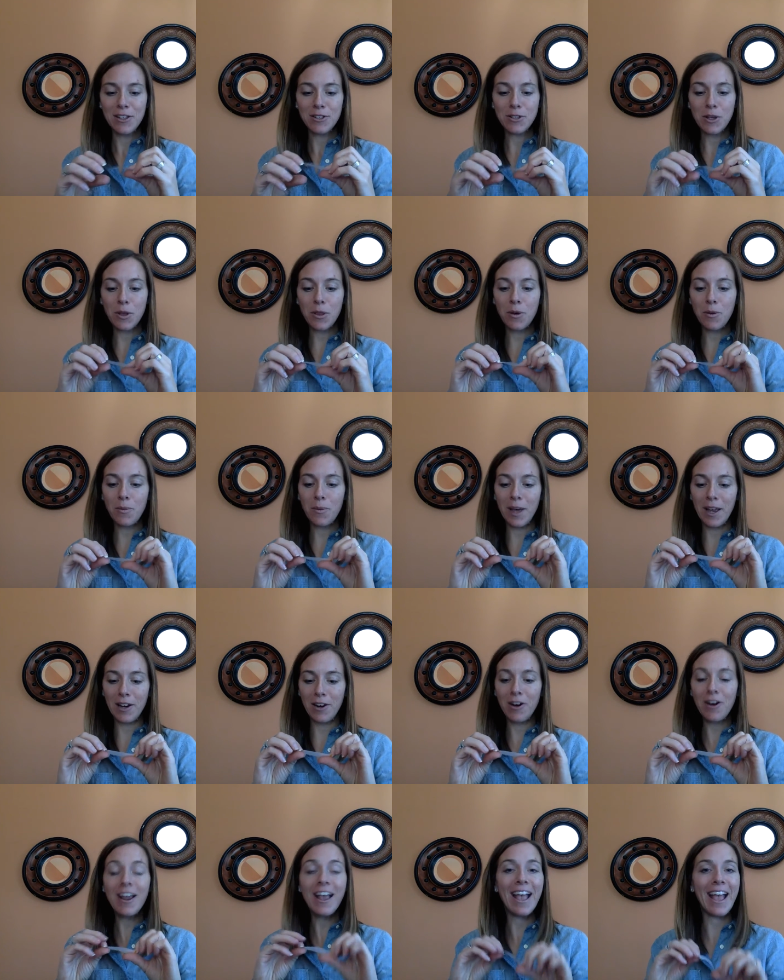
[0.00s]
So the
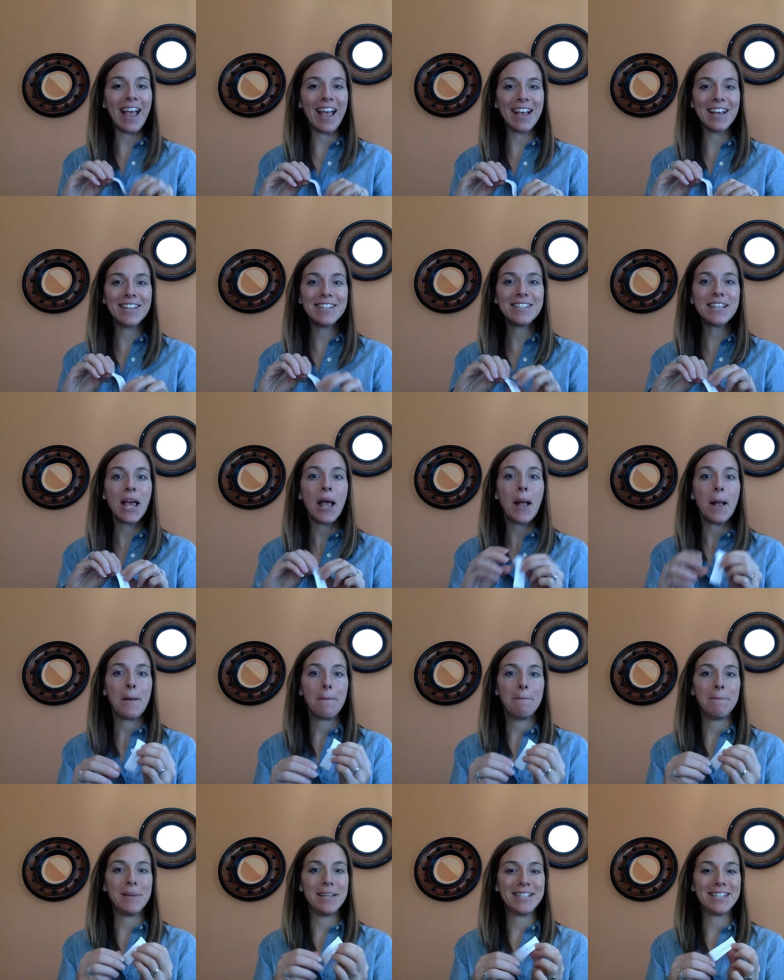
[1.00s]
winner is
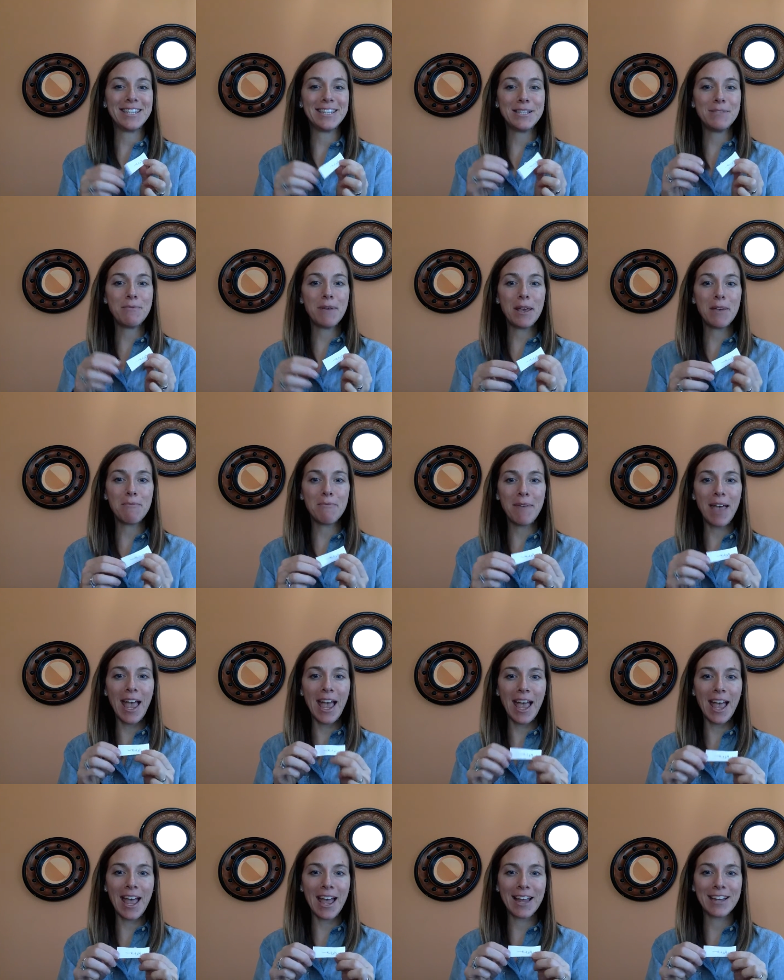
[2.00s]
Mrs.
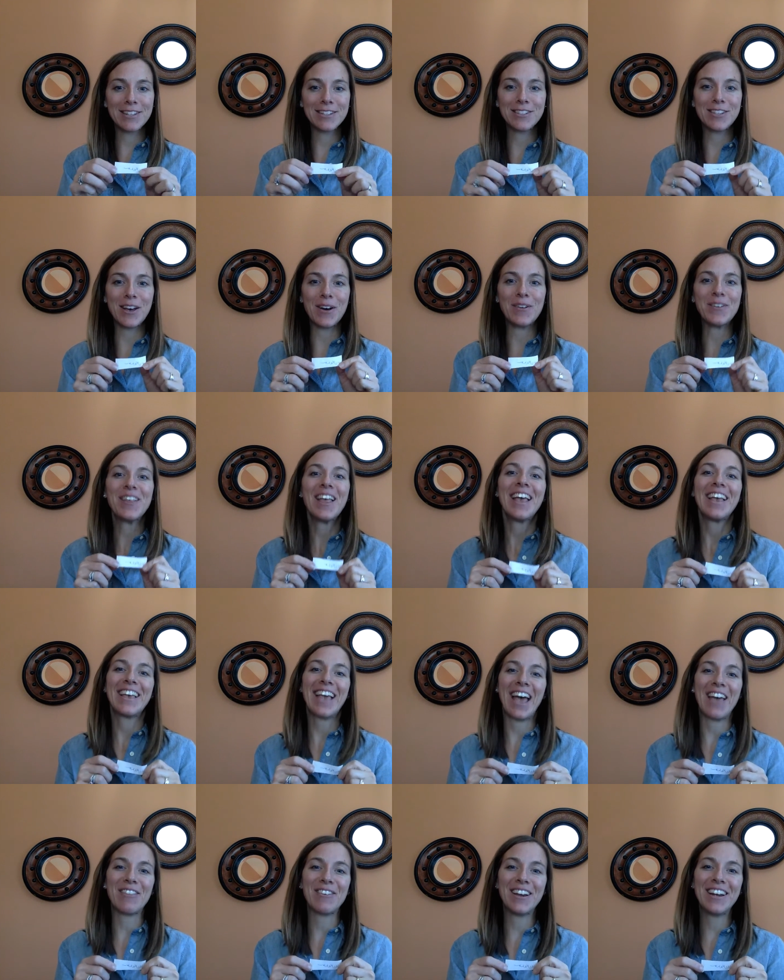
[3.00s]
McMahon. So
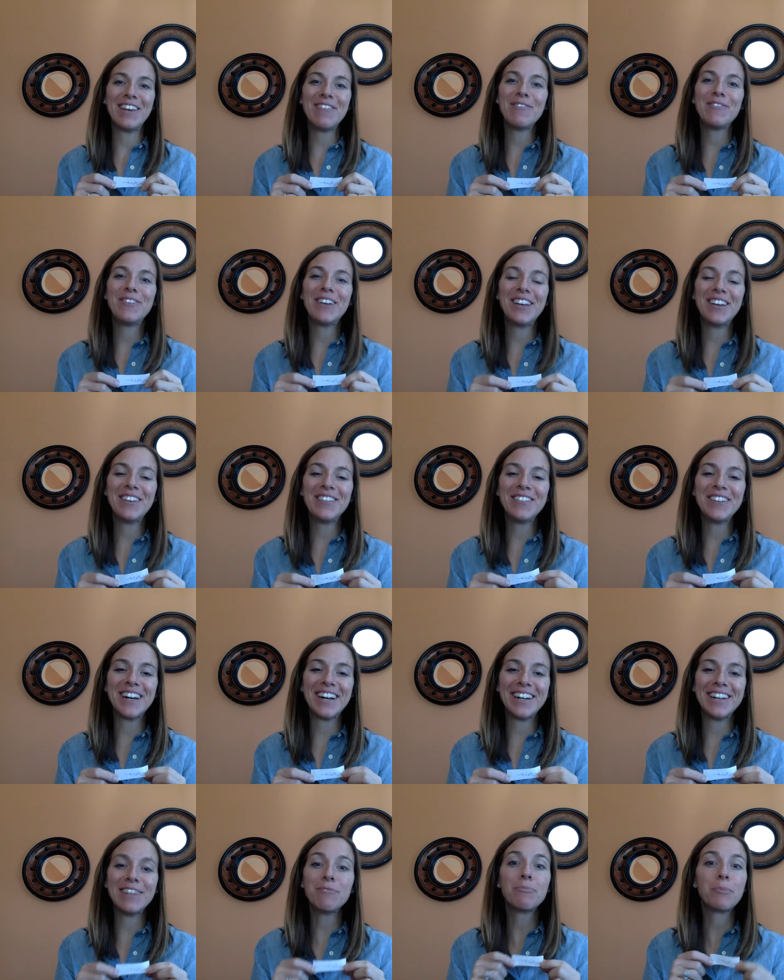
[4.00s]
Catherine, we
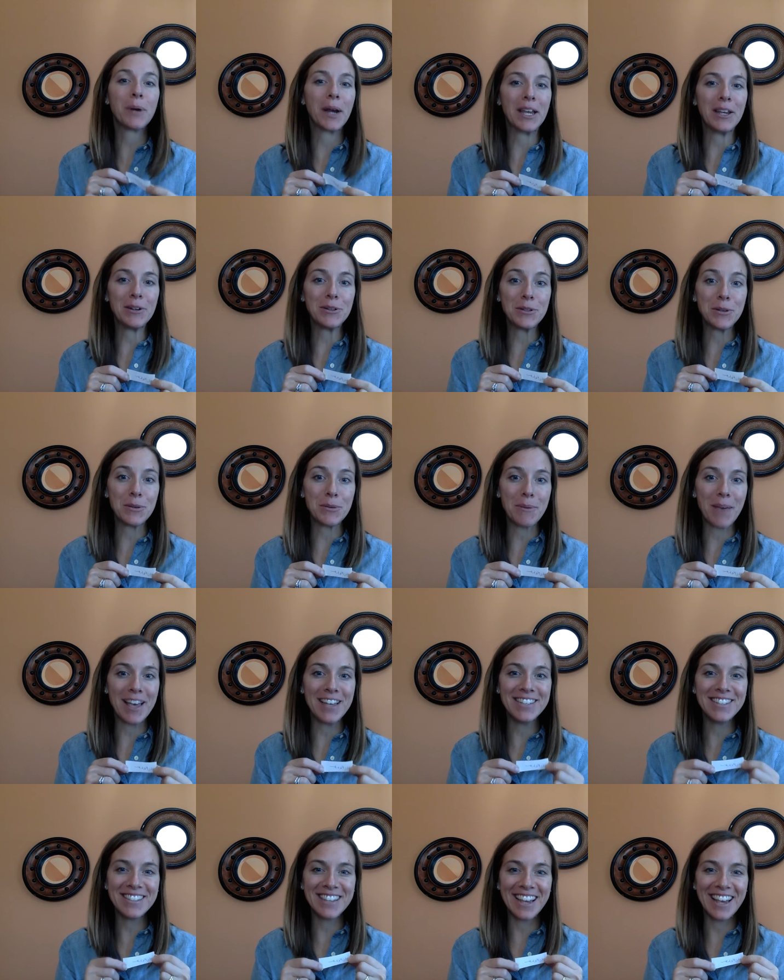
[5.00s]
will bring your
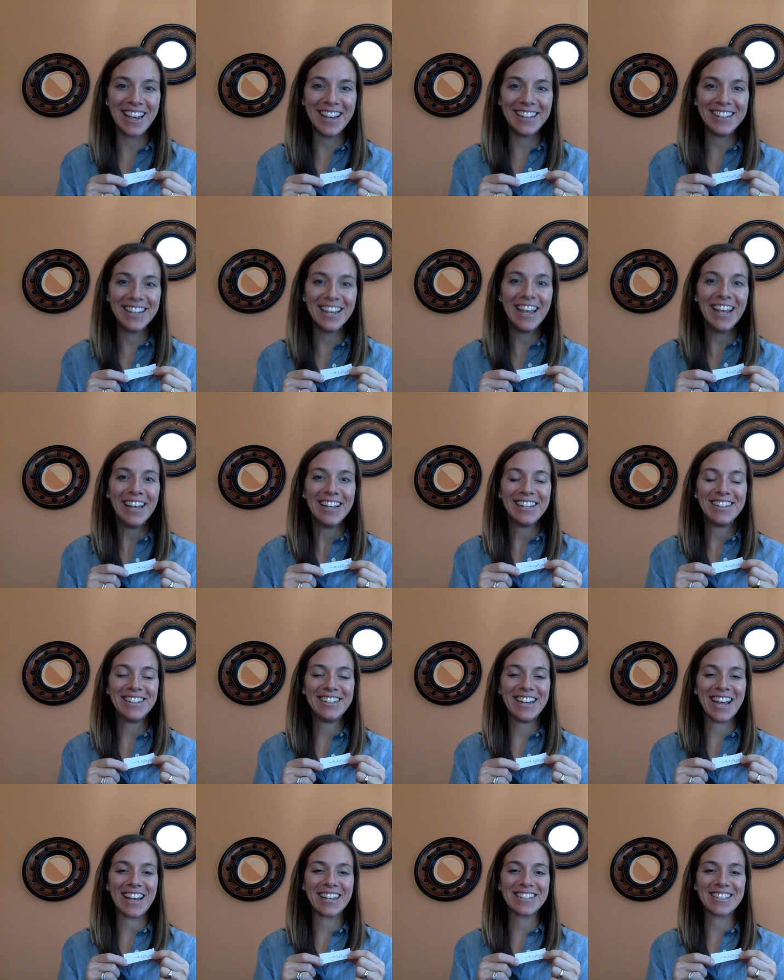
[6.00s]
toothpaste in
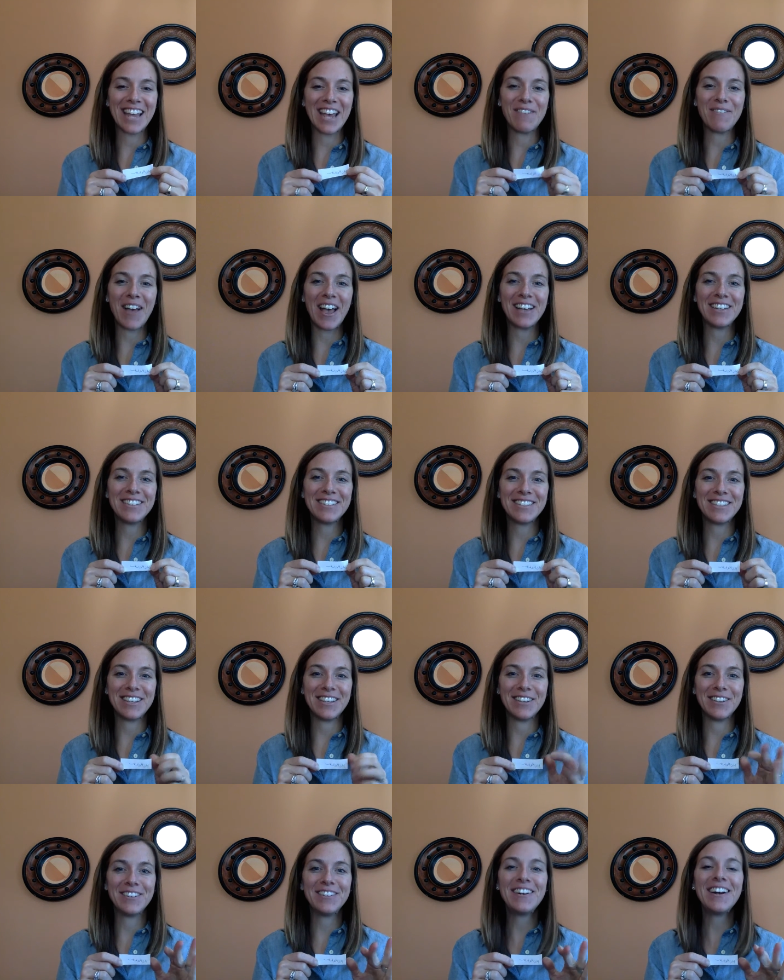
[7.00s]
next time I see
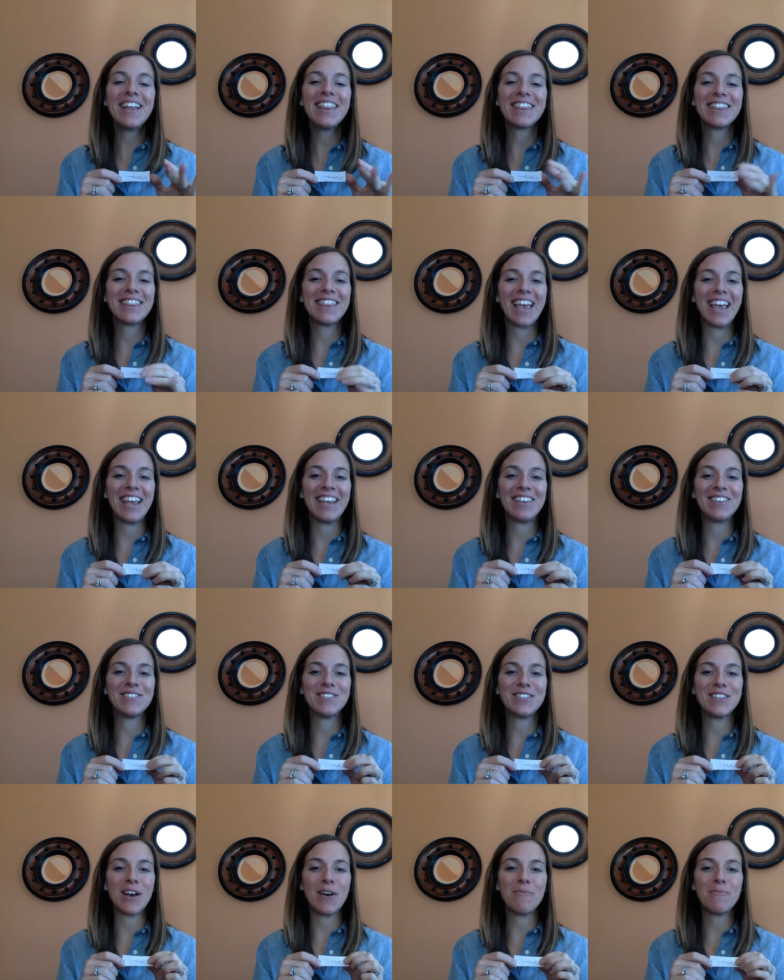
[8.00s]
you. Thank you
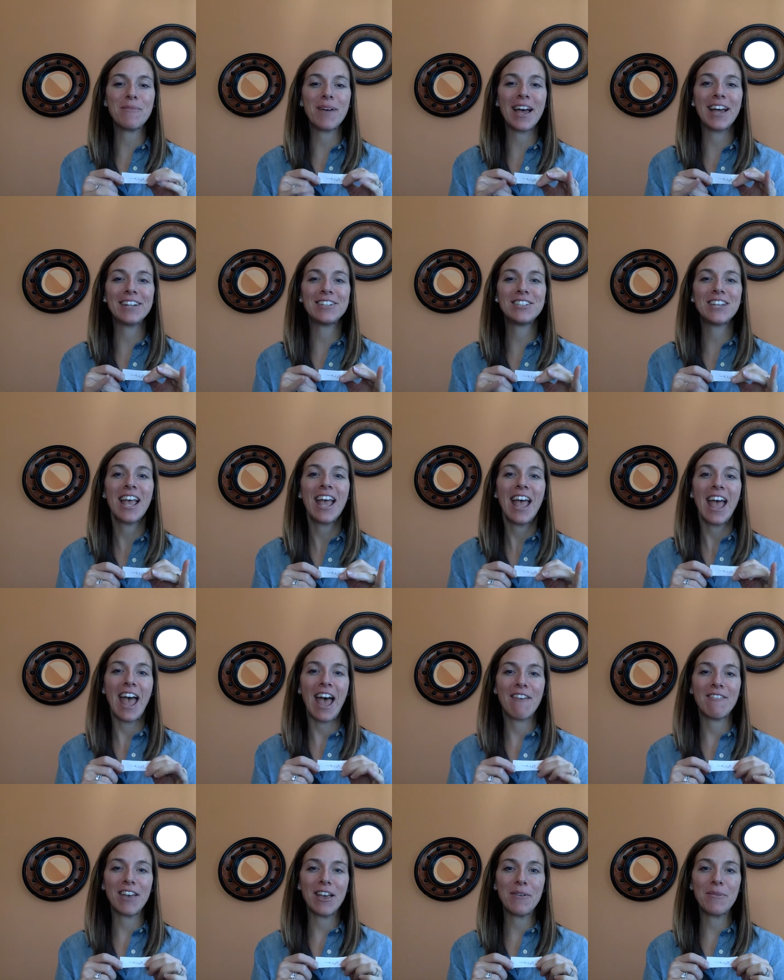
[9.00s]
so much.
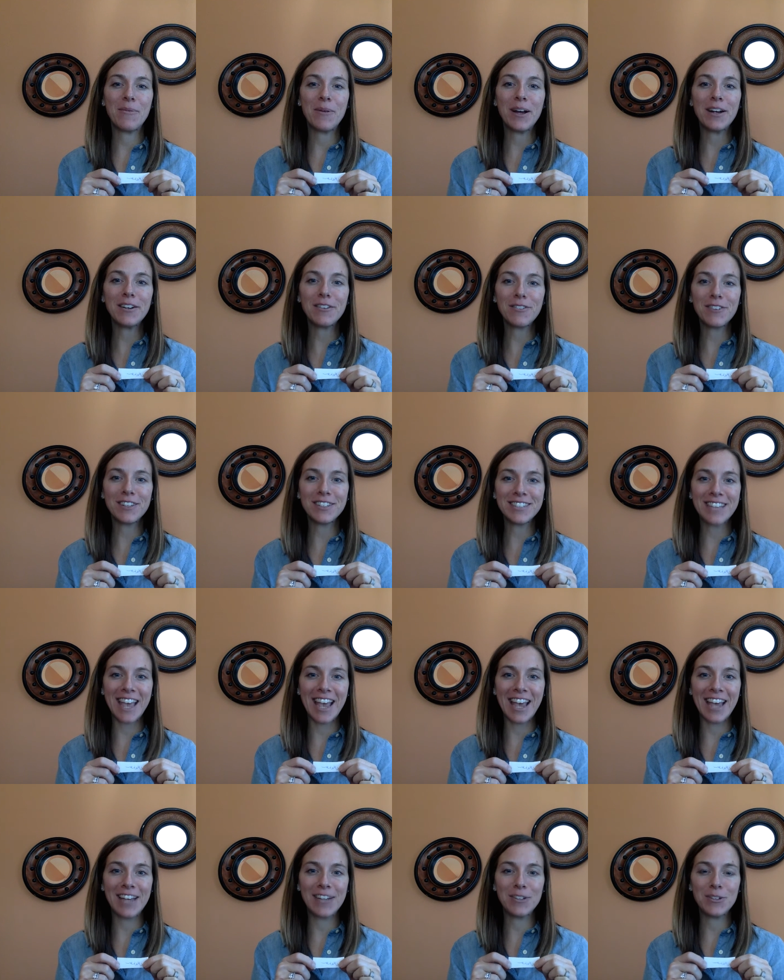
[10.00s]
Have a wonderful
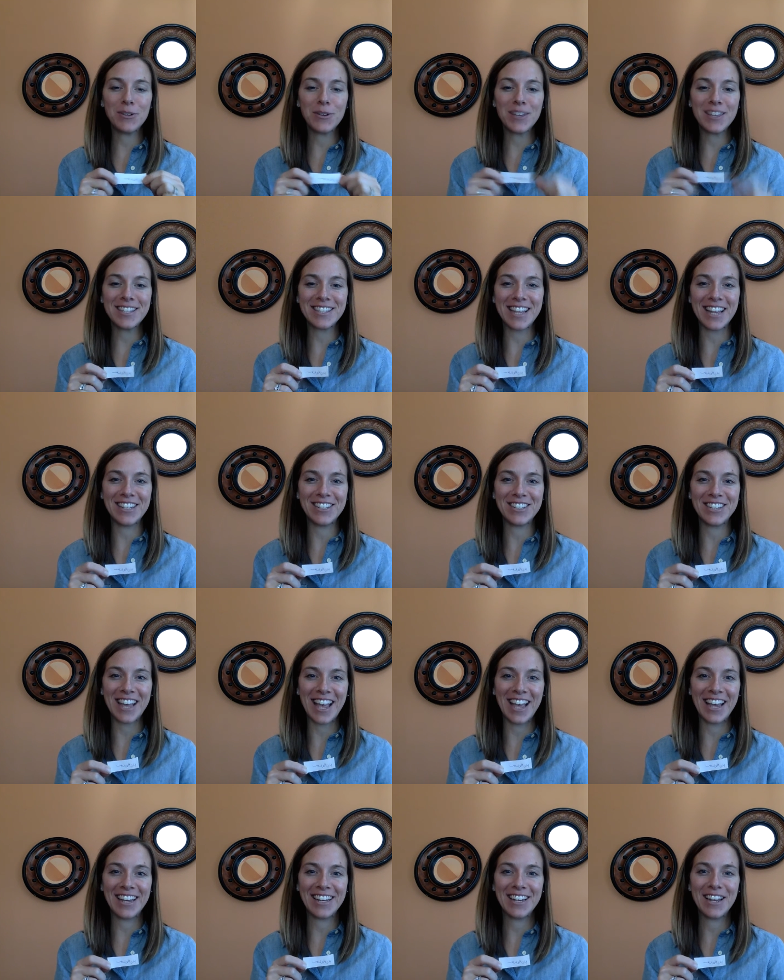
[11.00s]
day. Enjoy the
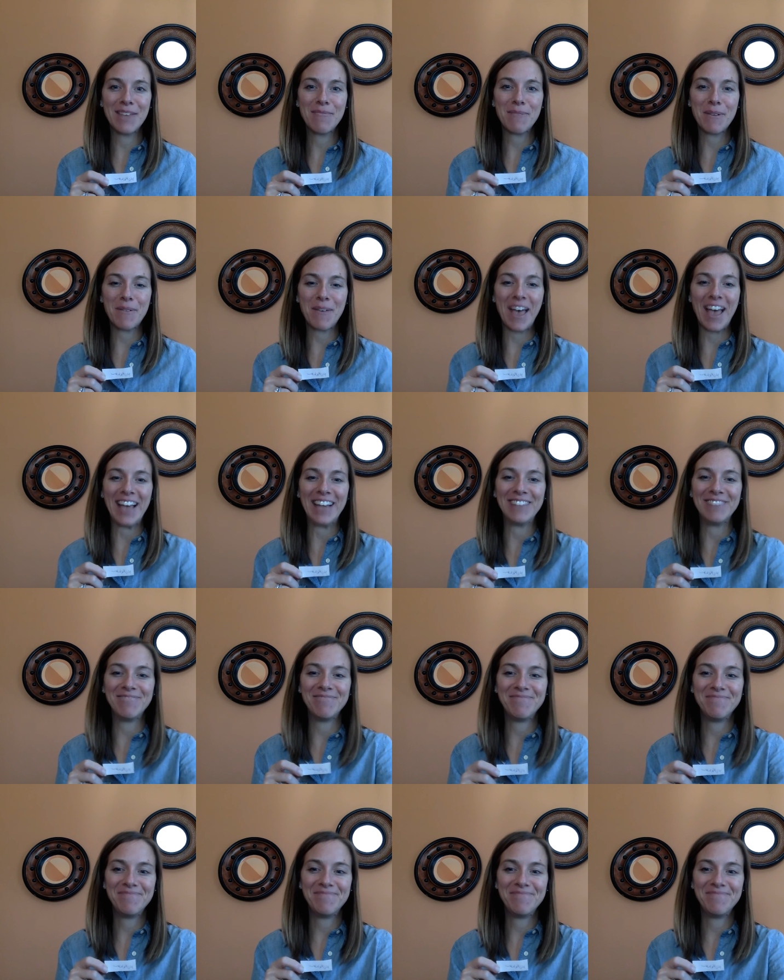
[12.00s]
sunshine. Bye-bye.